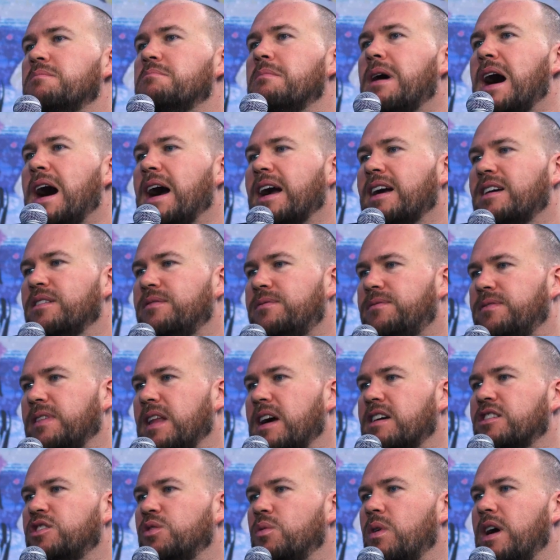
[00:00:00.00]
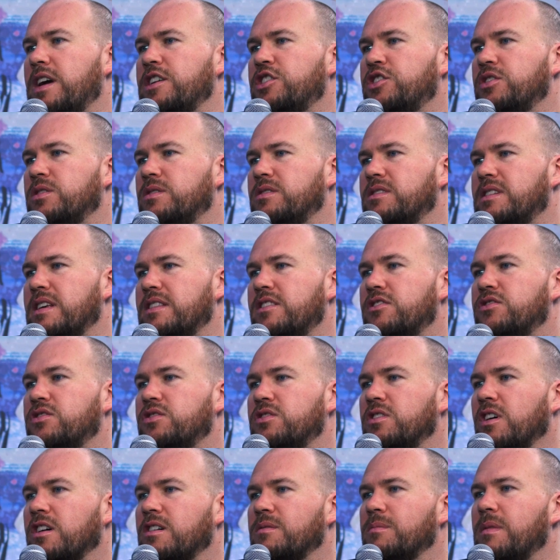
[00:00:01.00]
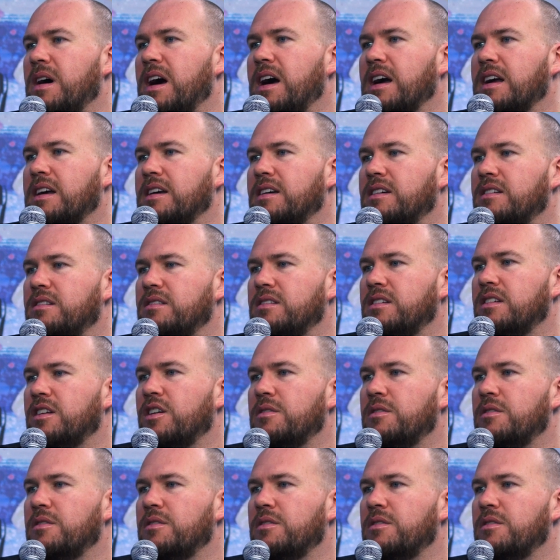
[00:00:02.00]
market fluctuations and the stock market,